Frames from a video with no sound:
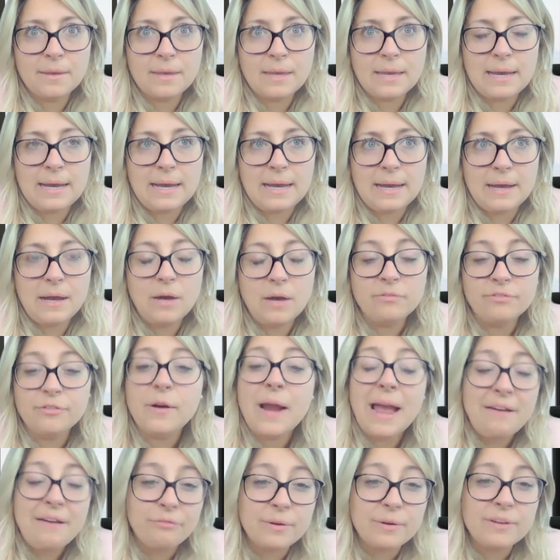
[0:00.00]

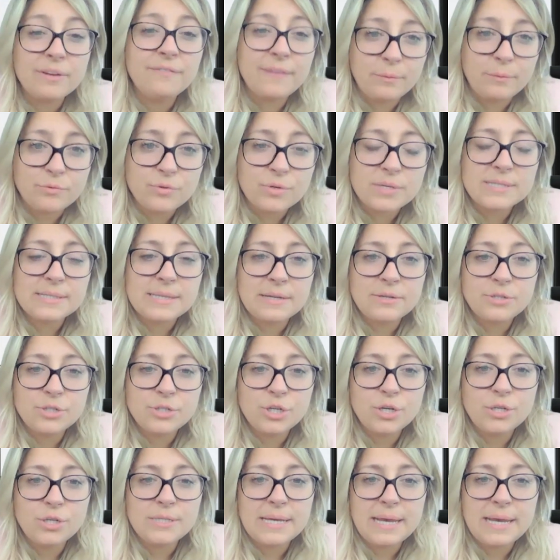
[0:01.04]
for every Foundry
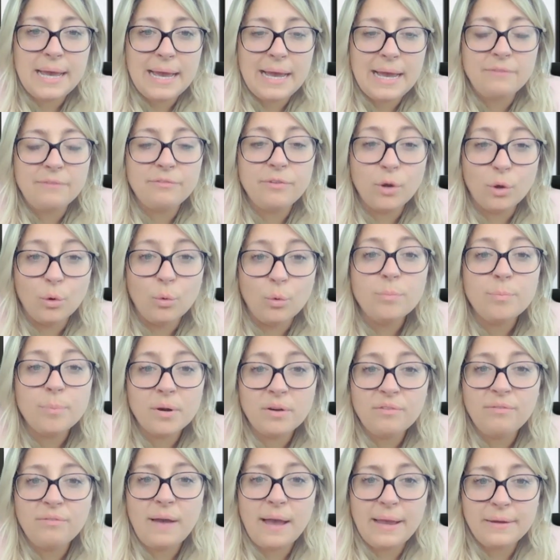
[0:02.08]
Center to have OAT
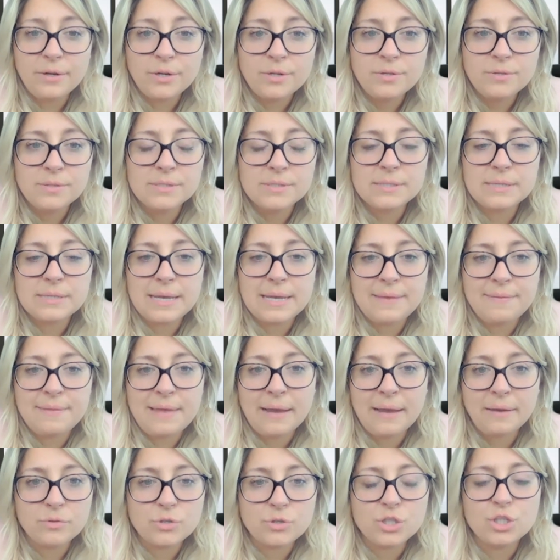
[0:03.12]
providers, and
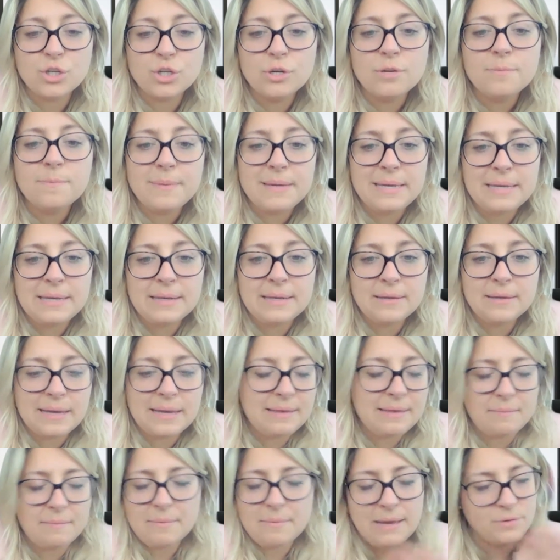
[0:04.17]
that should be,
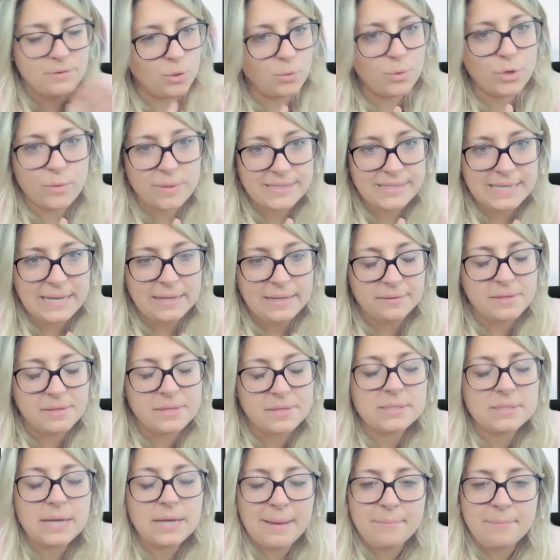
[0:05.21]
I don't know exactly
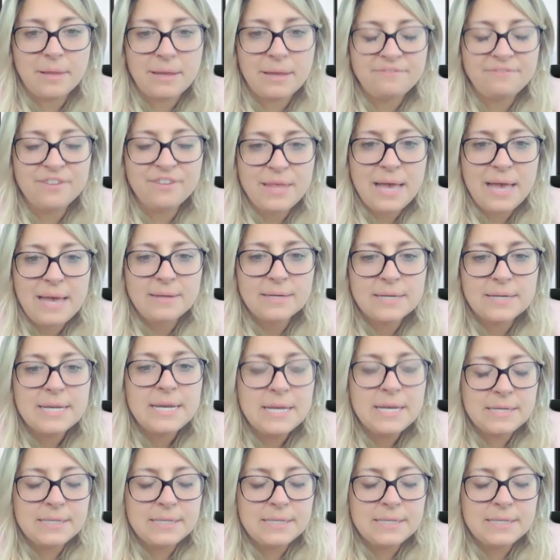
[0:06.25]
the timeline for that,